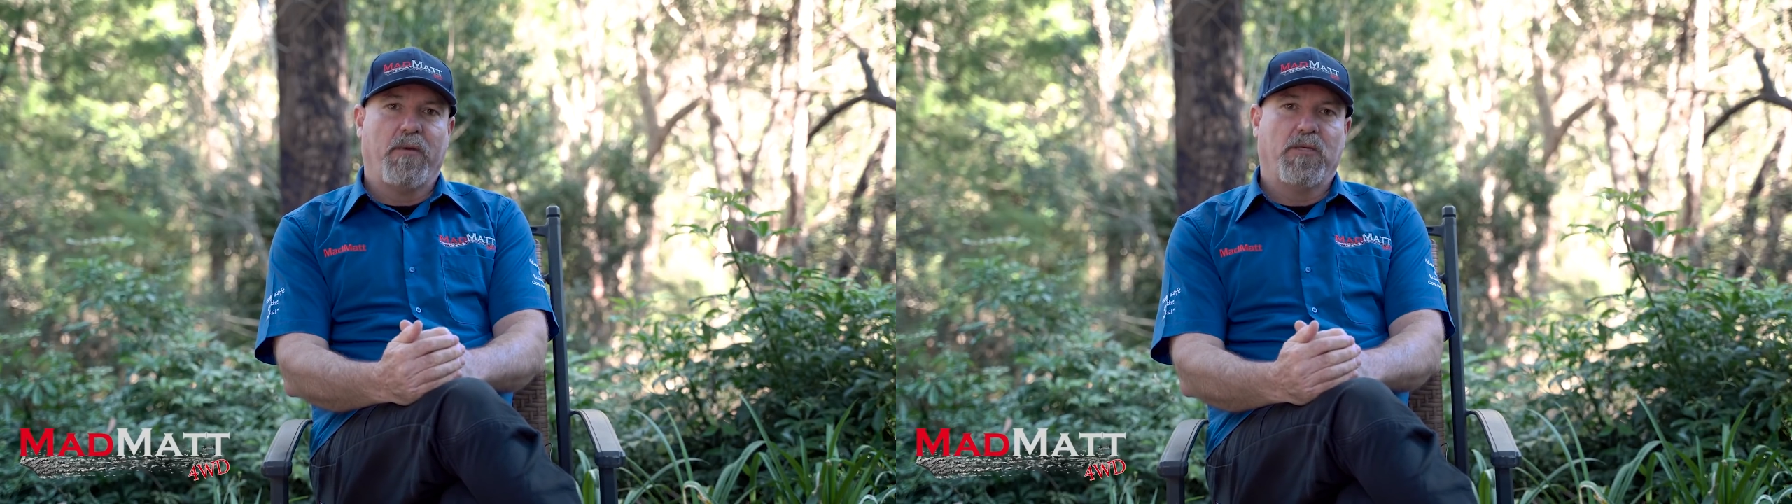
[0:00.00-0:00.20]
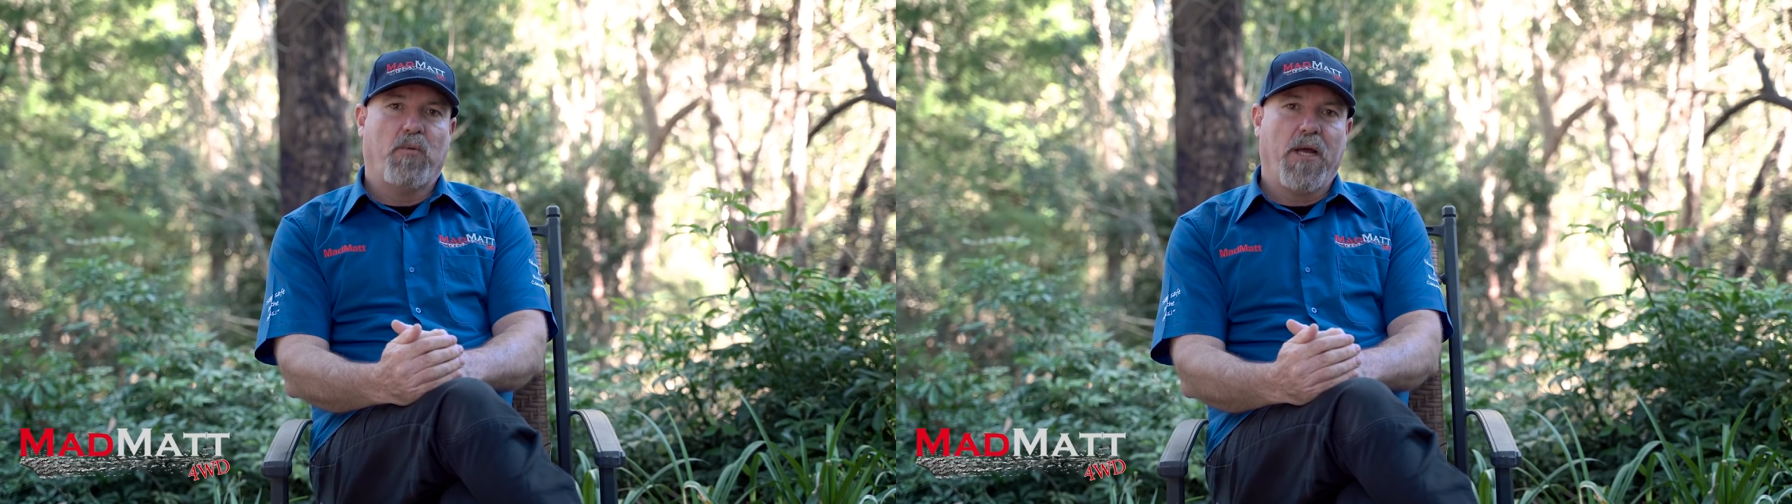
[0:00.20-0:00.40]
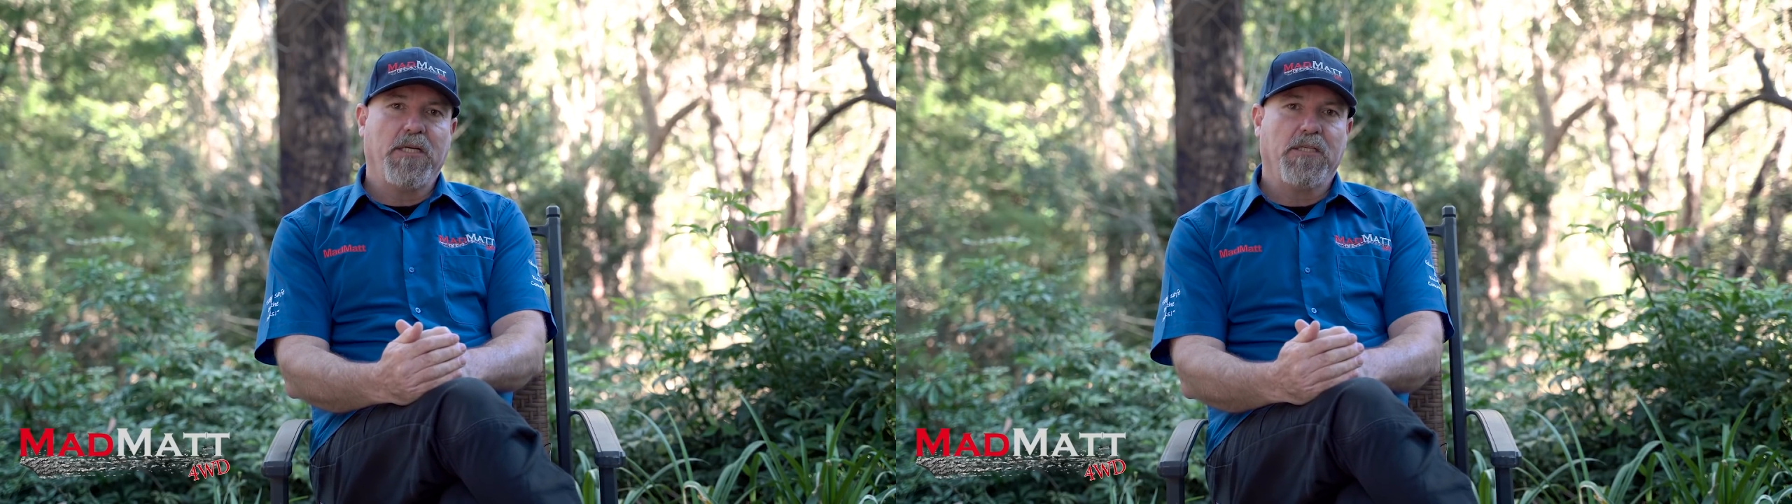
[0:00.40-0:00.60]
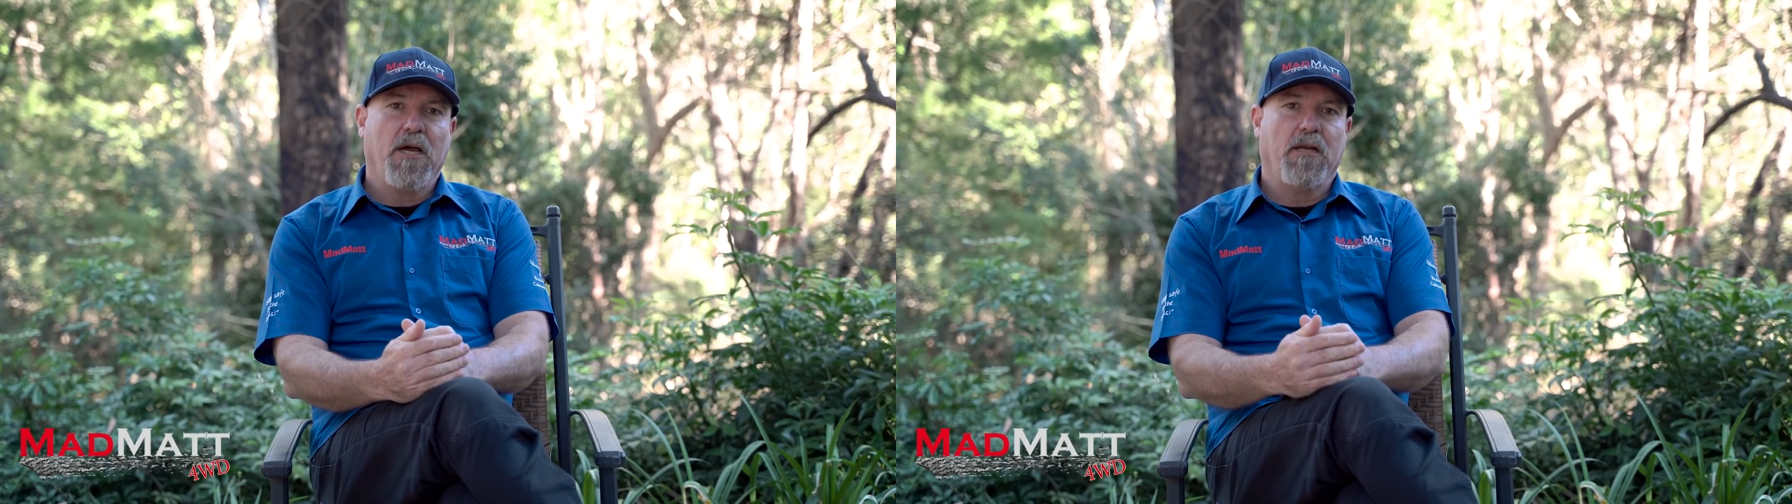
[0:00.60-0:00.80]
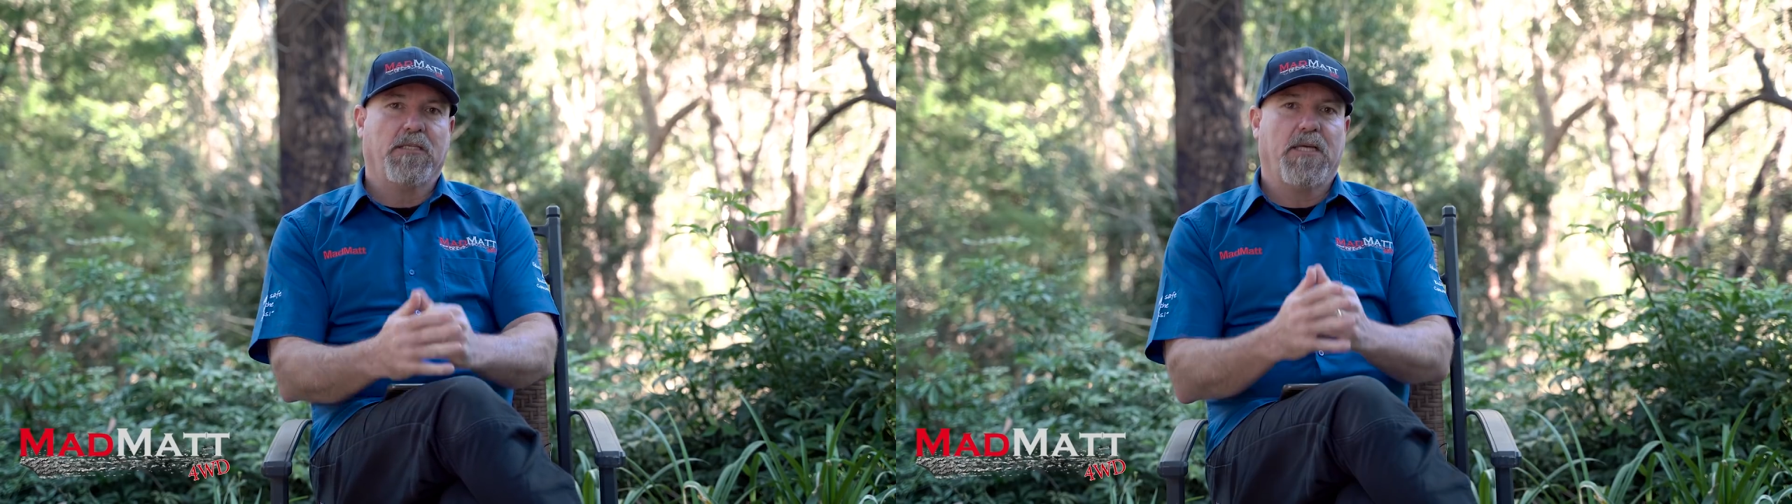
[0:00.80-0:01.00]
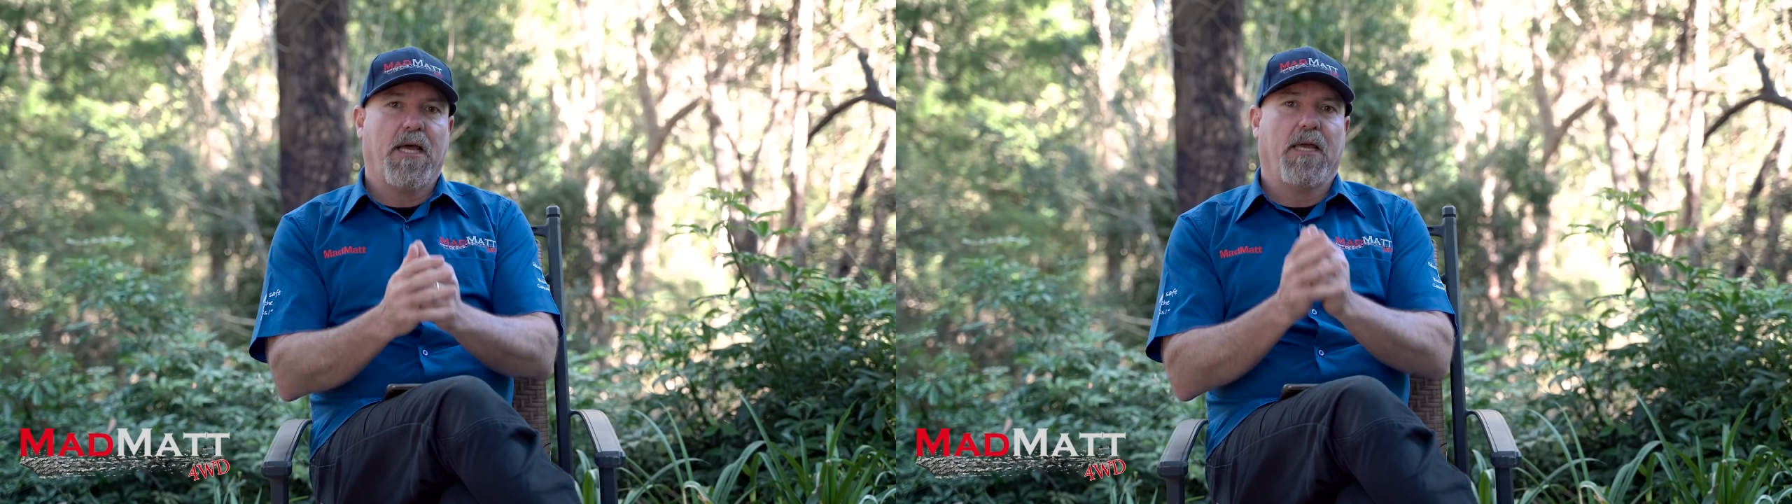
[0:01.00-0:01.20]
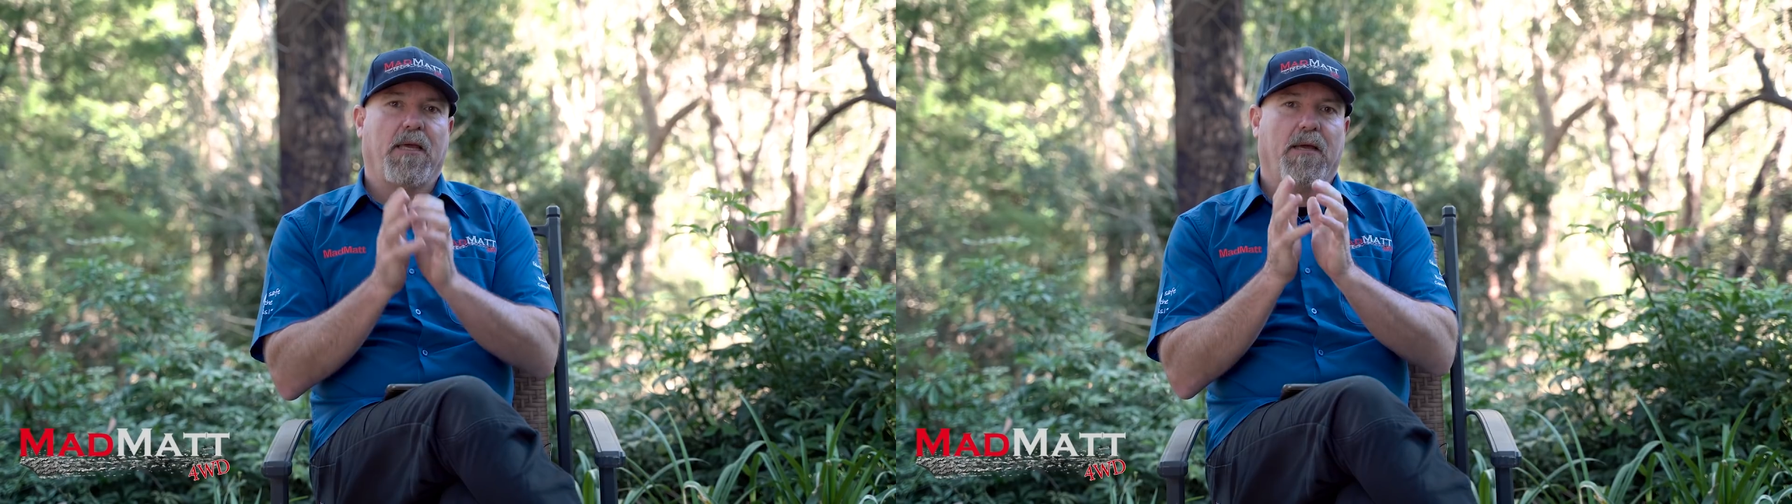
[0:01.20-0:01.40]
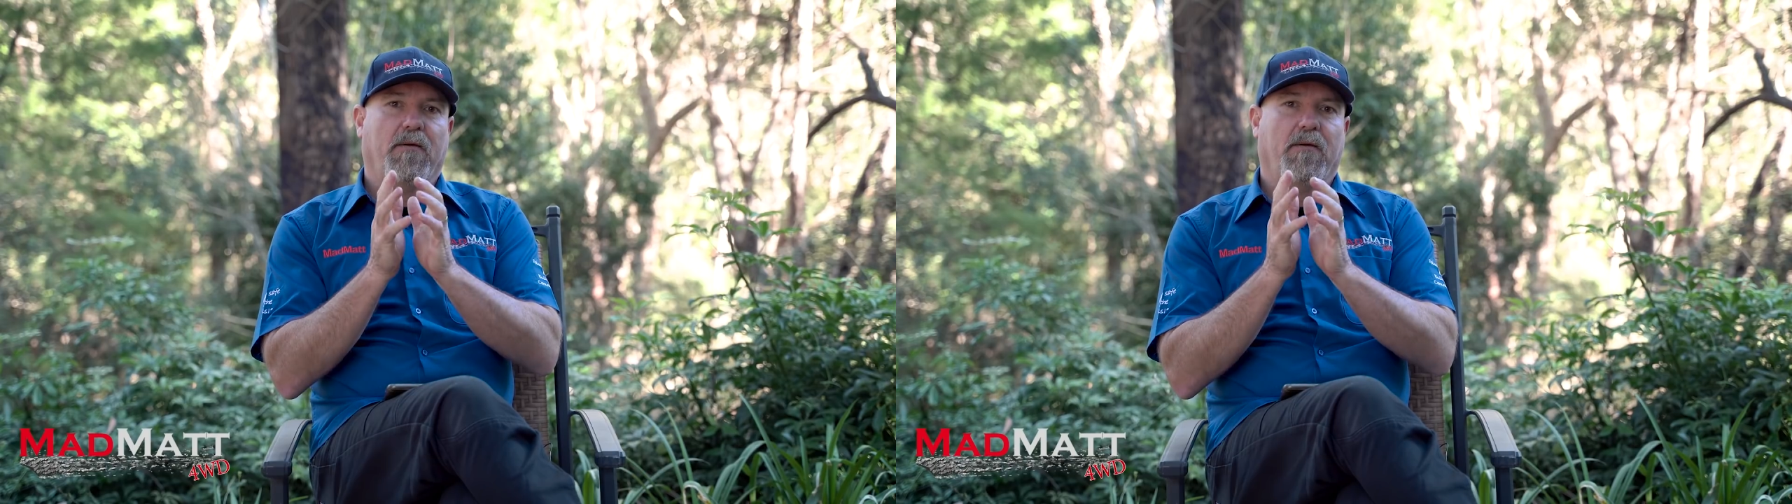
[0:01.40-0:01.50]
is we're just going to say,